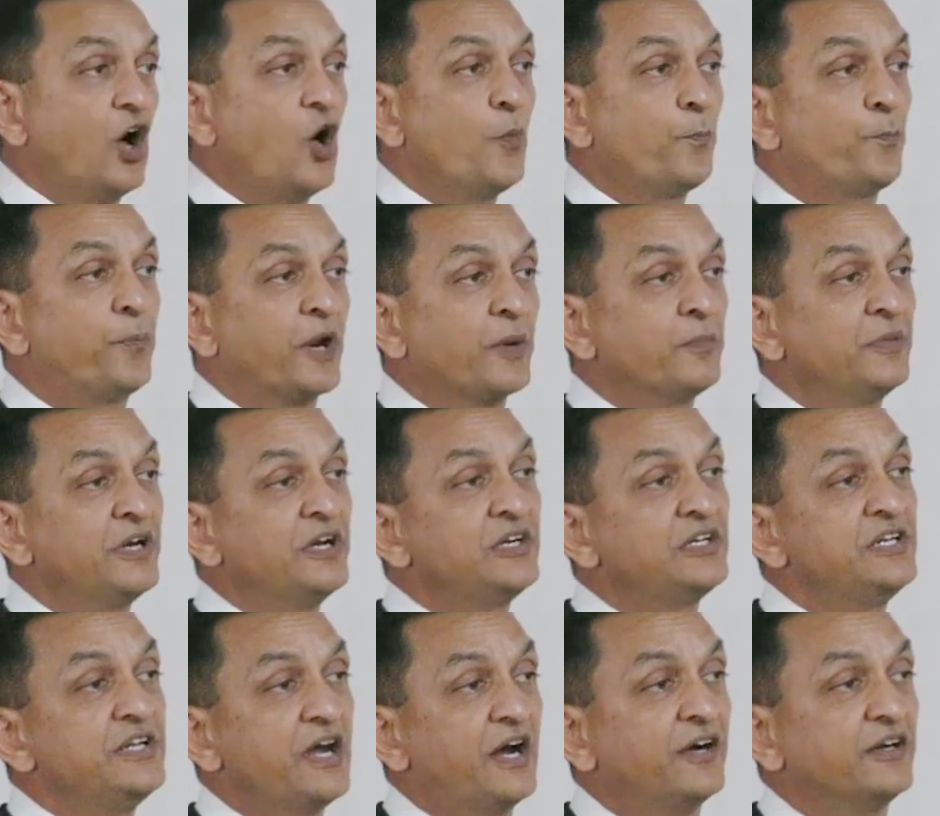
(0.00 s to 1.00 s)
now
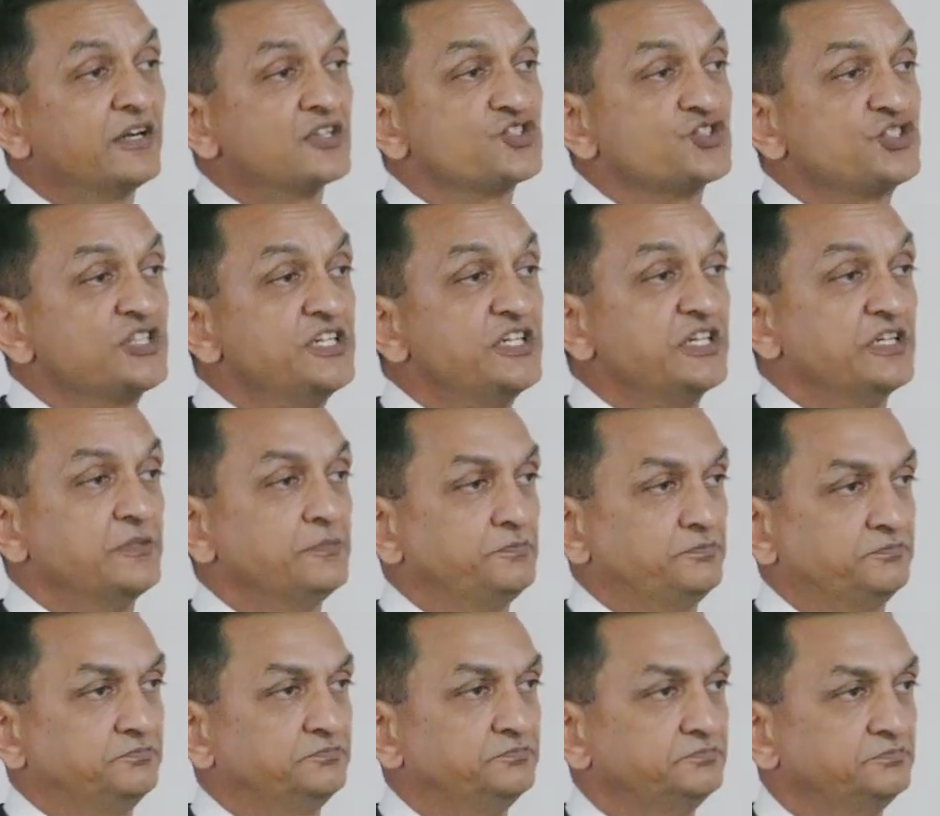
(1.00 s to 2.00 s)
permanently under
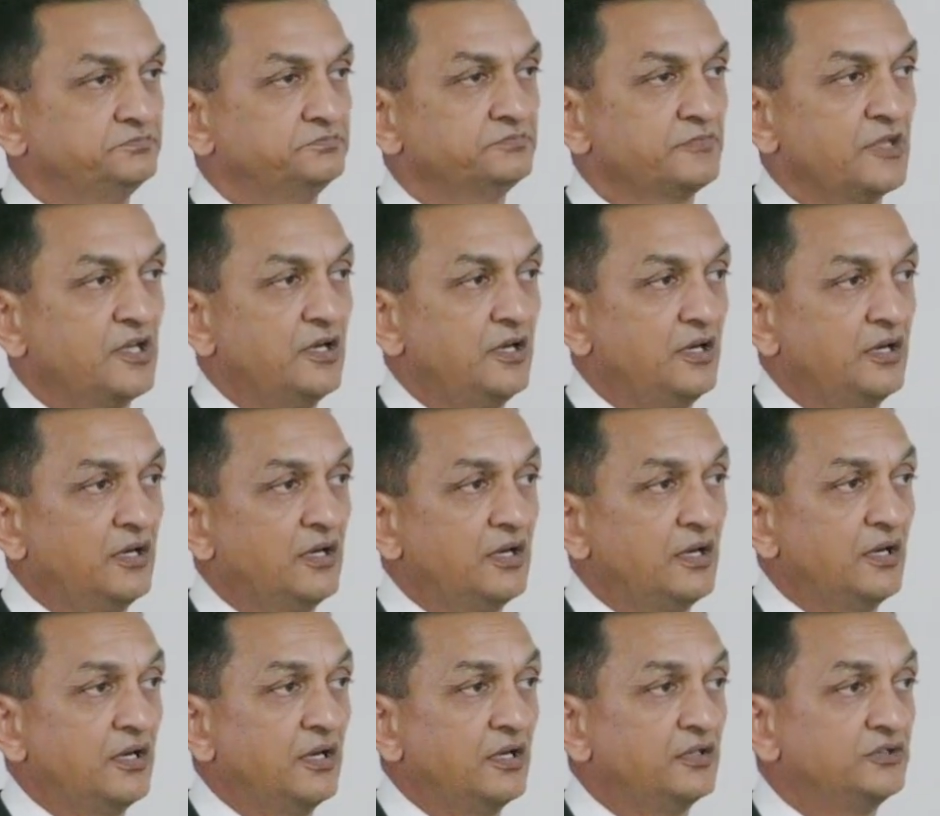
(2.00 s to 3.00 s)
sea.
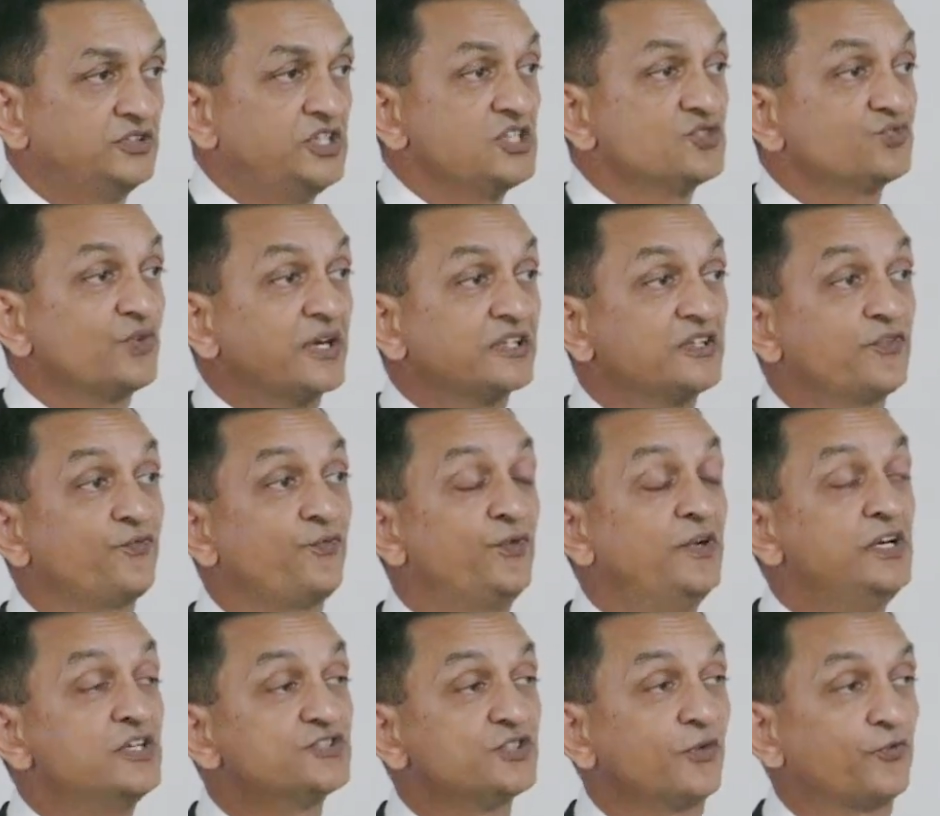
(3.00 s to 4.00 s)
These were the
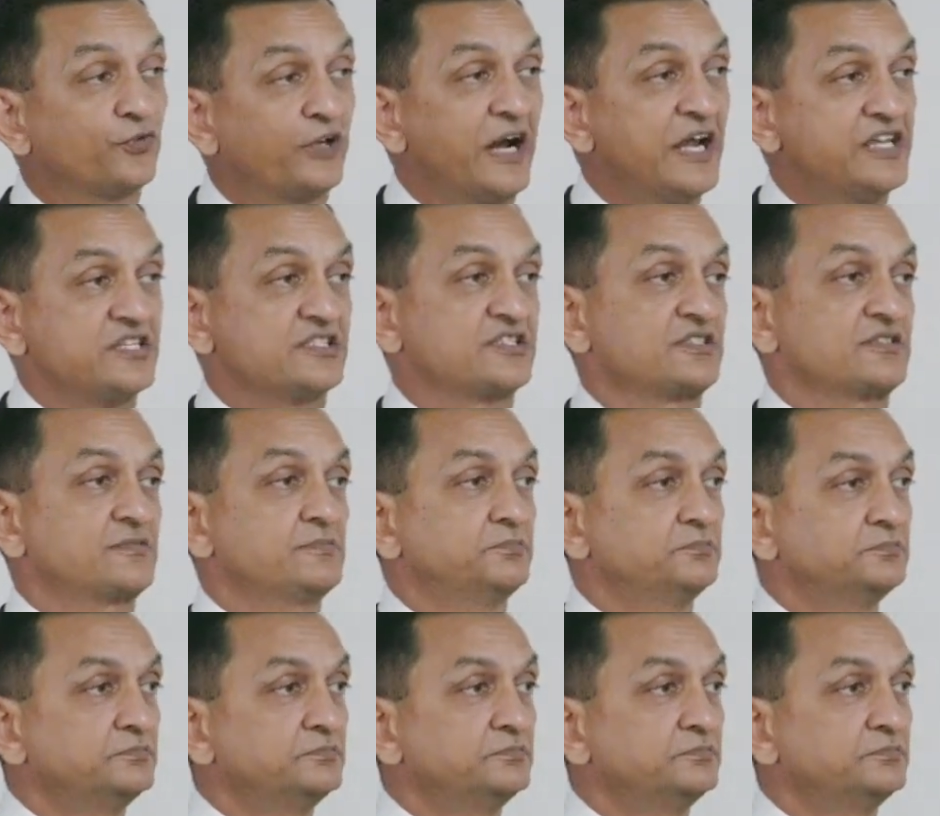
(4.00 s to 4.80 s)
fields of rice.